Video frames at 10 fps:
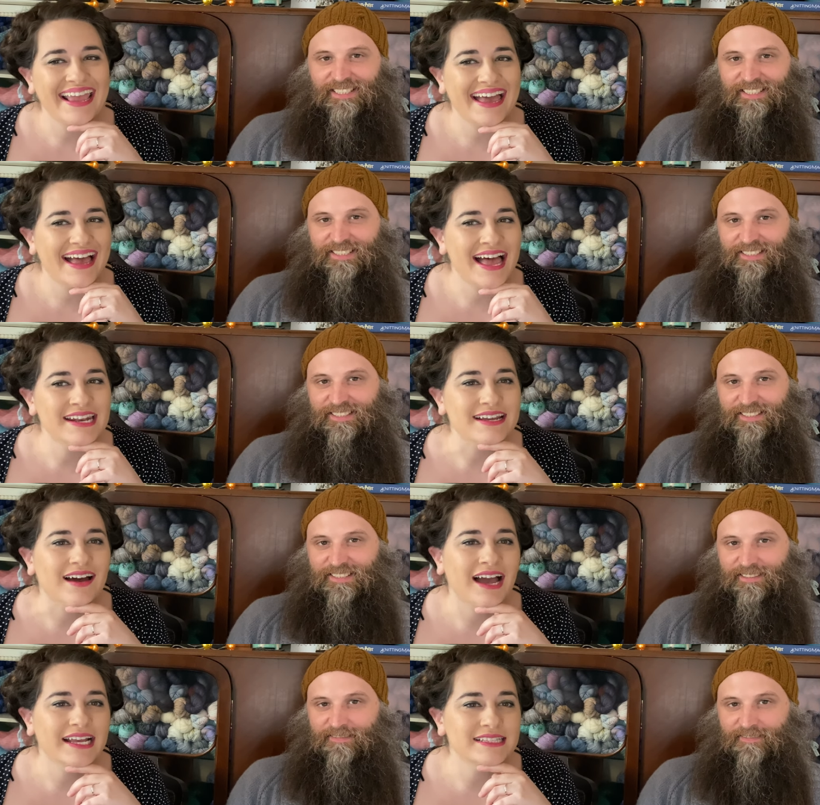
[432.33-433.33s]
Speaker 1: and
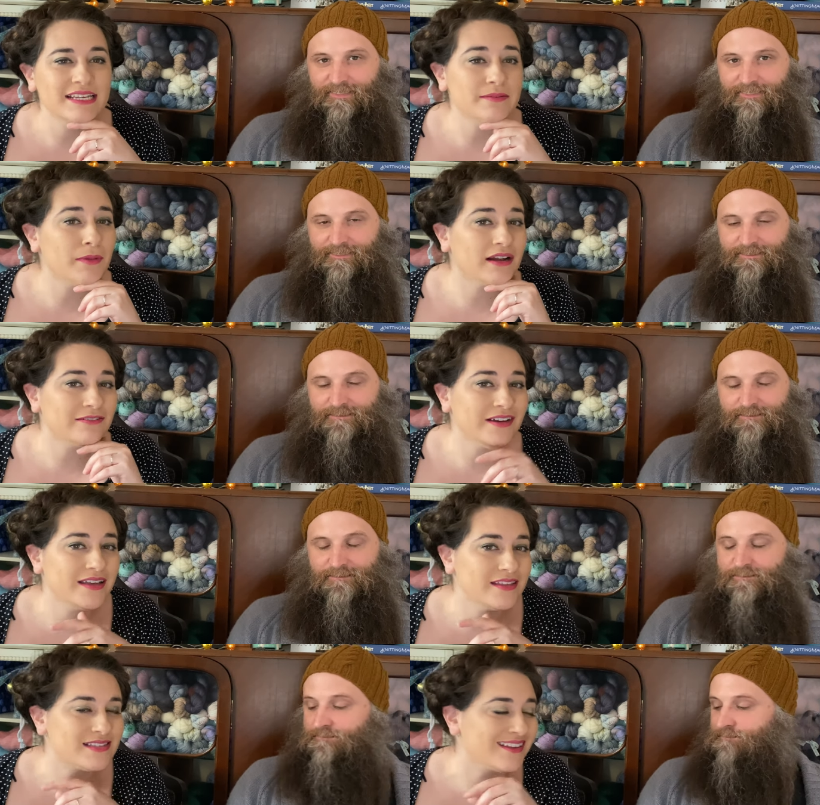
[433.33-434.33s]
I did modify
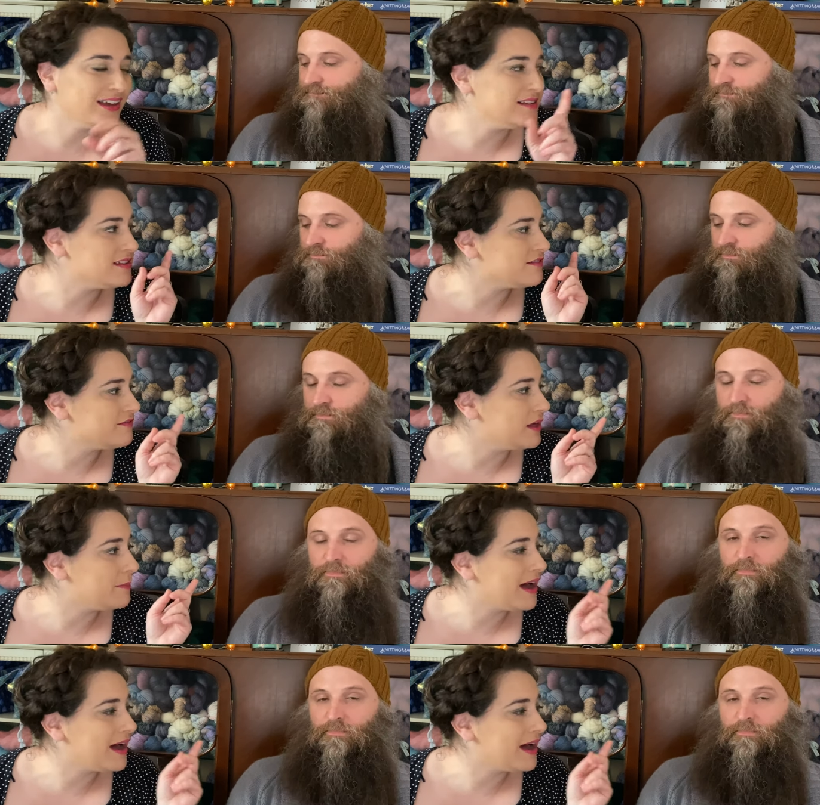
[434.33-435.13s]
the size of the